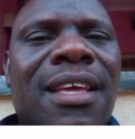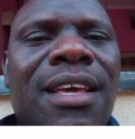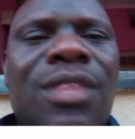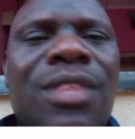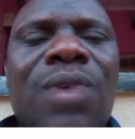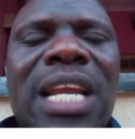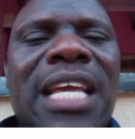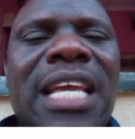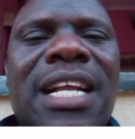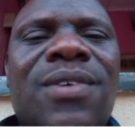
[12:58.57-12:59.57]
you are
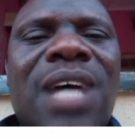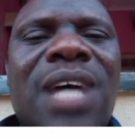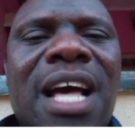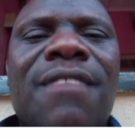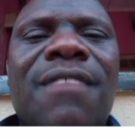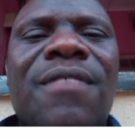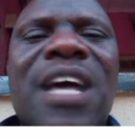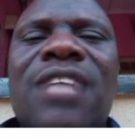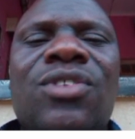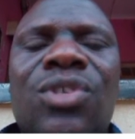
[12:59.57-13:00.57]
likely to have a
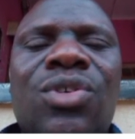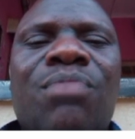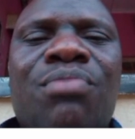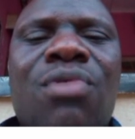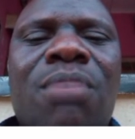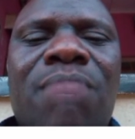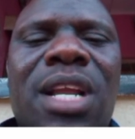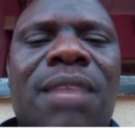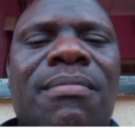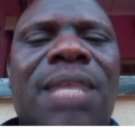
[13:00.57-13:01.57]
social
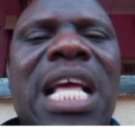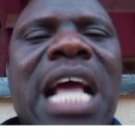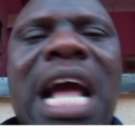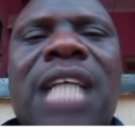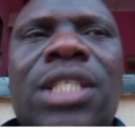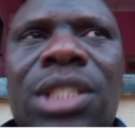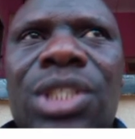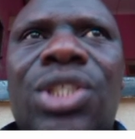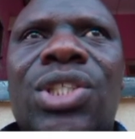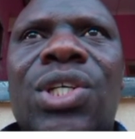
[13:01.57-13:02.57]
problem, a
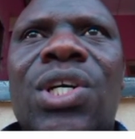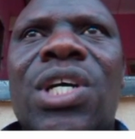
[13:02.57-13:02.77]
social